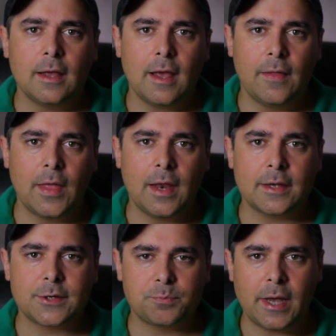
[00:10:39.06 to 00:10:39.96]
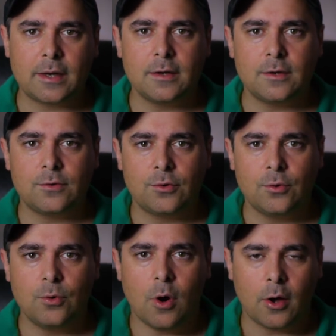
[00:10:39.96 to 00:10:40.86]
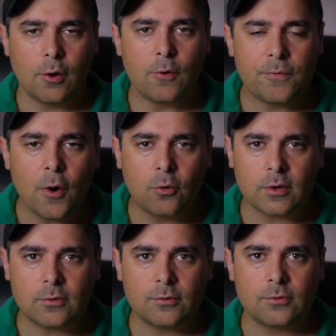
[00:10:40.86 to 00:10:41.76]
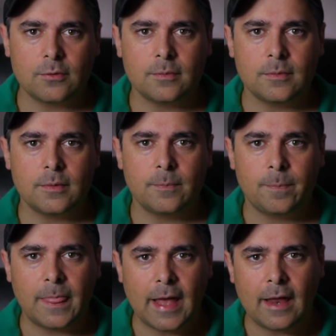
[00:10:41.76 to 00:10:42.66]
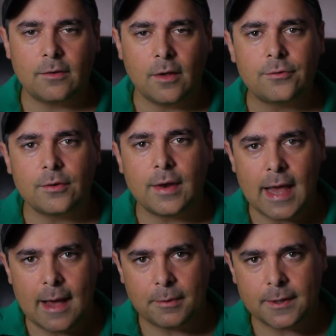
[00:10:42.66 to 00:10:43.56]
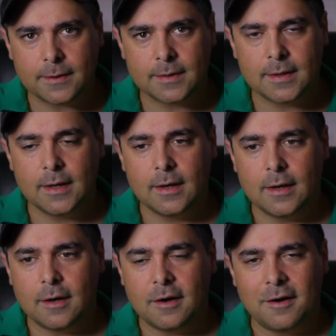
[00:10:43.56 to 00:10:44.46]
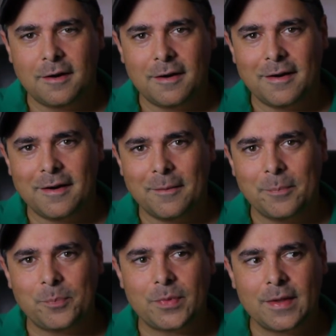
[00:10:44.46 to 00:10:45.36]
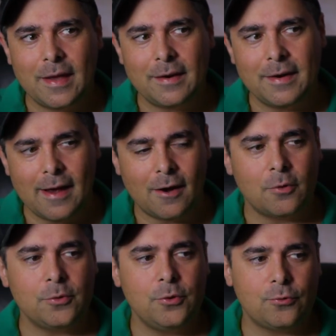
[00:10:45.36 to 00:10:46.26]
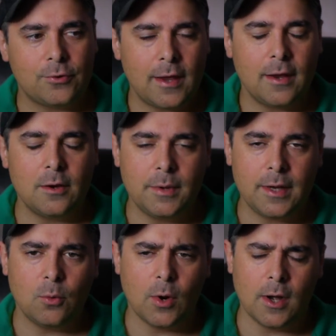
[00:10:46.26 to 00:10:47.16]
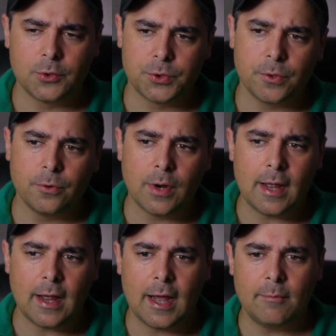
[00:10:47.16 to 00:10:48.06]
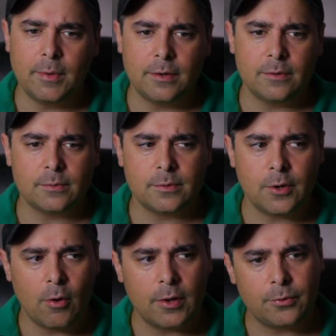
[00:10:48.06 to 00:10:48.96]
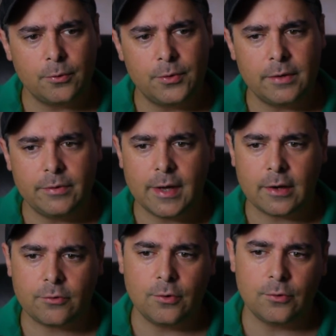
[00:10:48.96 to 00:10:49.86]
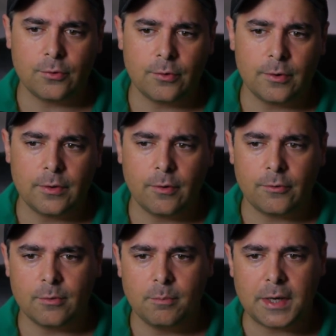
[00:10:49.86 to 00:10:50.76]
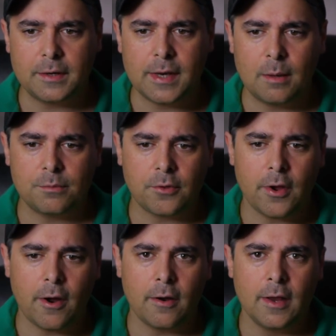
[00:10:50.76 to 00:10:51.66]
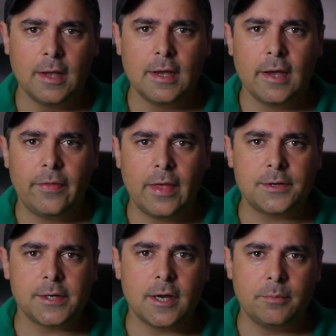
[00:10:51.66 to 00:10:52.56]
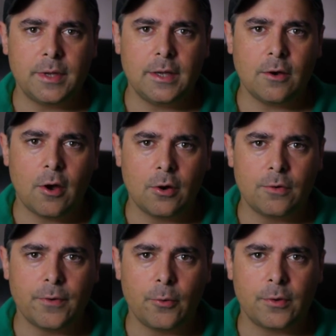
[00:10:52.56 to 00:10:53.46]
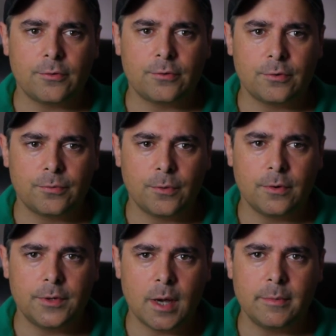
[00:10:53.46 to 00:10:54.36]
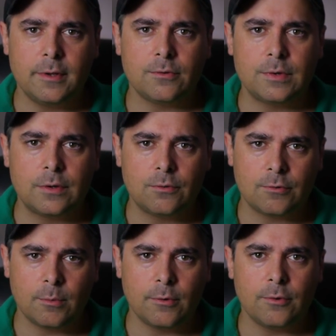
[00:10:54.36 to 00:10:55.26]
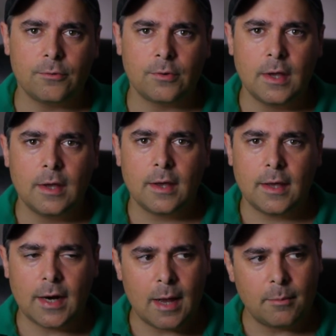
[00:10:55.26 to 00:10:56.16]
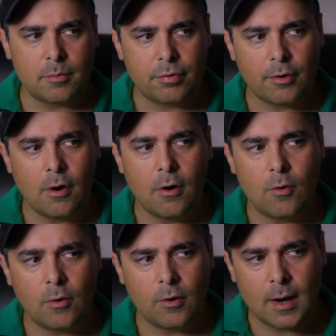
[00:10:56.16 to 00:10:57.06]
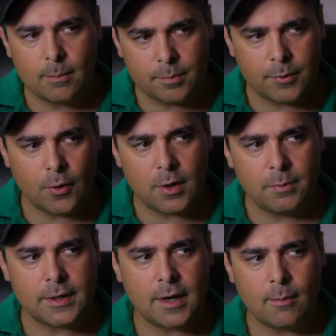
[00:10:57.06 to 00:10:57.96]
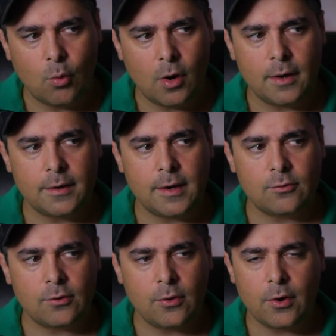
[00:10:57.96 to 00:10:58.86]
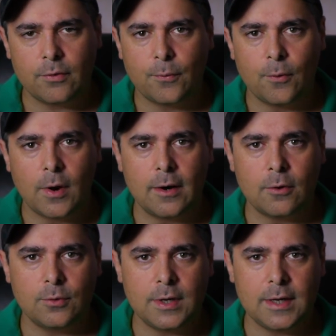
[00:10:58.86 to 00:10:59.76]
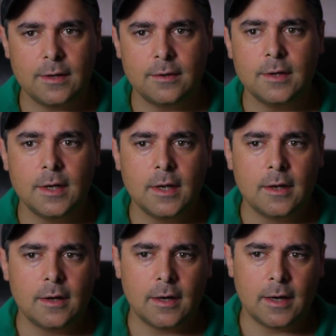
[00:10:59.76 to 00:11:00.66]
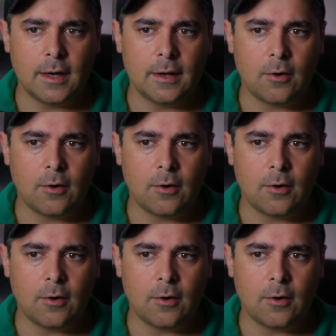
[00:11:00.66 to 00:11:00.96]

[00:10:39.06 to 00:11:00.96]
and then expect it to autofocus. That doesn't happen. Um, now, you say to me, well, Drew, I, I've been going through DVXuser and there are some big names there, and they tell me autofocus is for dummies and consumers, and I'm a pro or I'm going to become one, and so therefore I don't need uh,